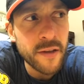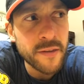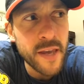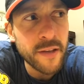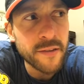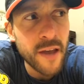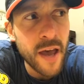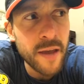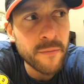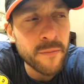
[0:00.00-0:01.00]
It takes
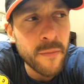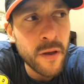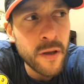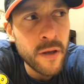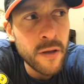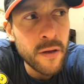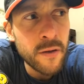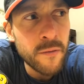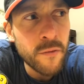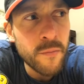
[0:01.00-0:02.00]
time
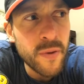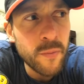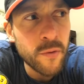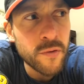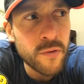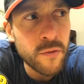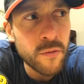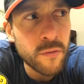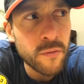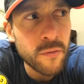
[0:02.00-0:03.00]
for people
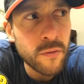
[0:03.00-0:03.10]
to